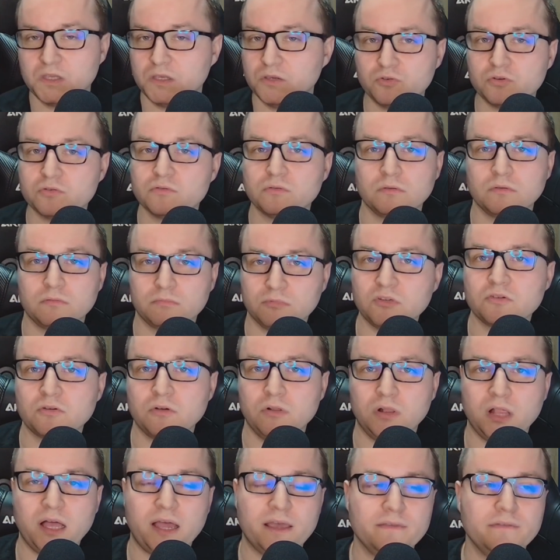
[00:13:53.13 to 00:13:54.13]

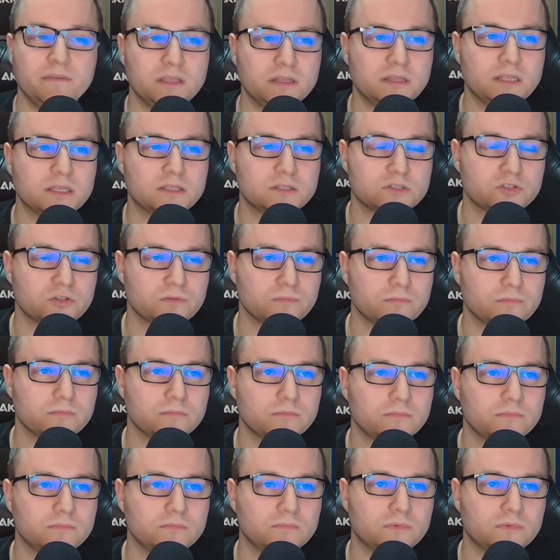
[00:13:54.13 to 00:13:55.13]
cool. I think that
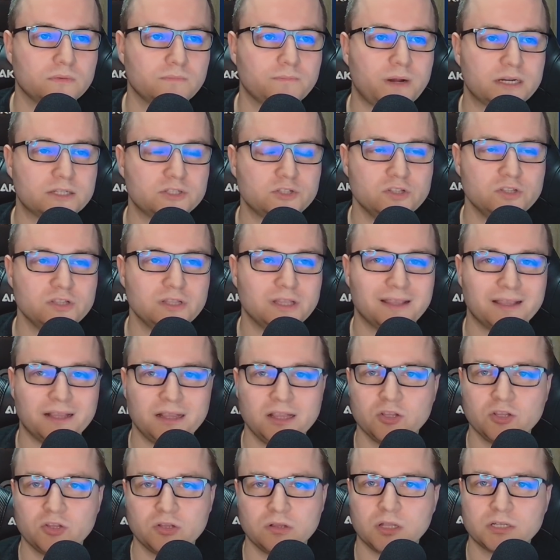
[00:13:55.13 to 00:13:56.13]
some parts need a
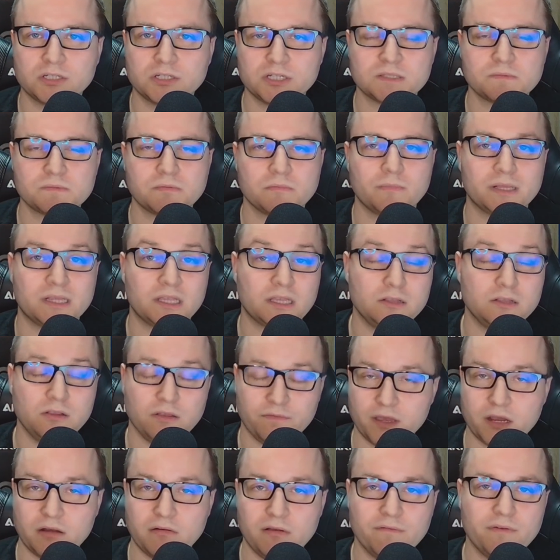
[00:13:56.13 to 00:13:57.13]
little adjustment, but I love
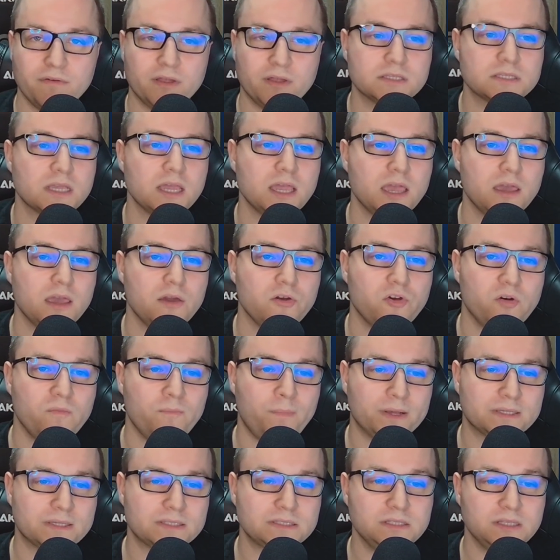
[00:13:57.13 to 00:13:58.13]
caravans.
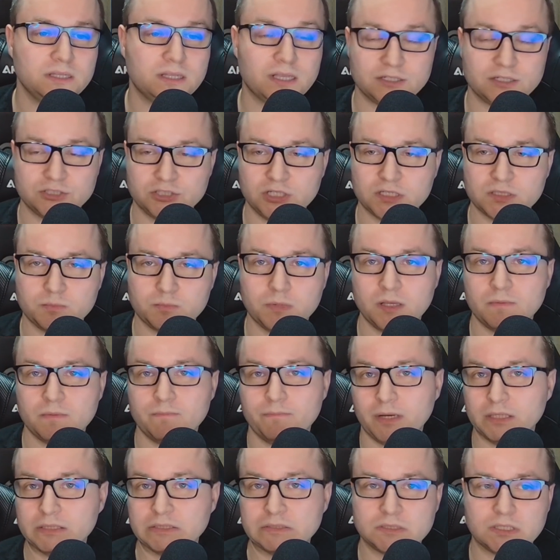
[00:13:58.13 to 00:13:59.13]
Compass need adjustment,
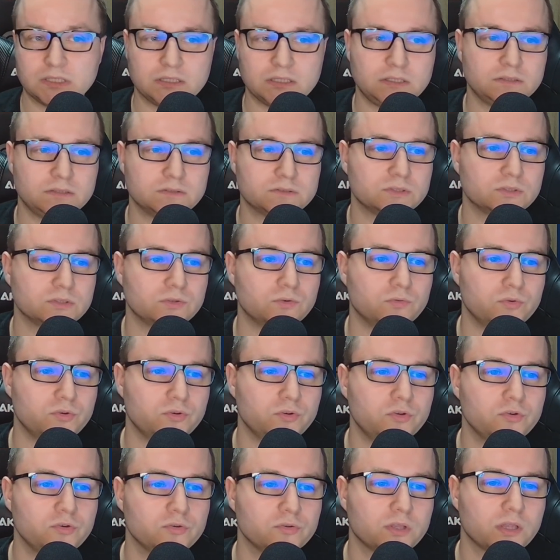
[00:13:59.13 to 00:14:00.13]
but it's also
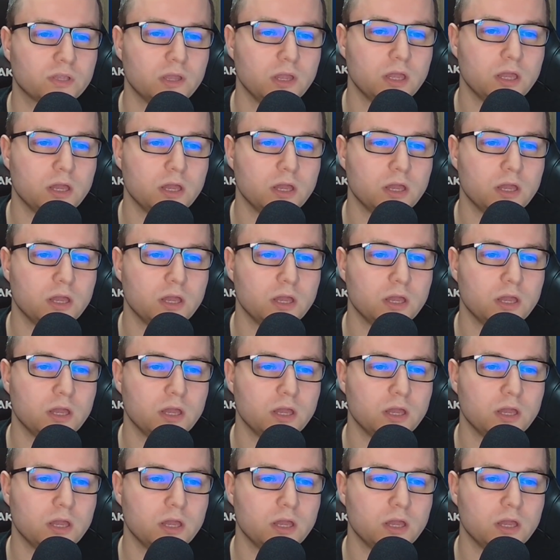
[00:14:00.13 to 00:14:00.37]
good.